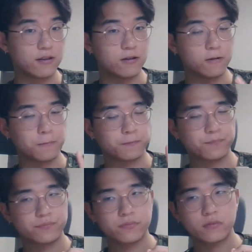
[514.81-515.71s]
the
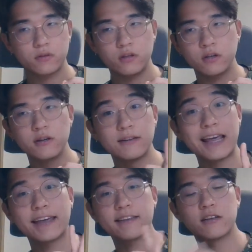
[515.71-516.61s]

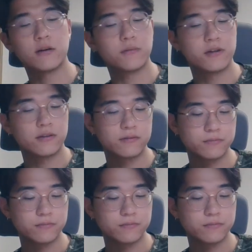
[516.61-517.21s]
length of it.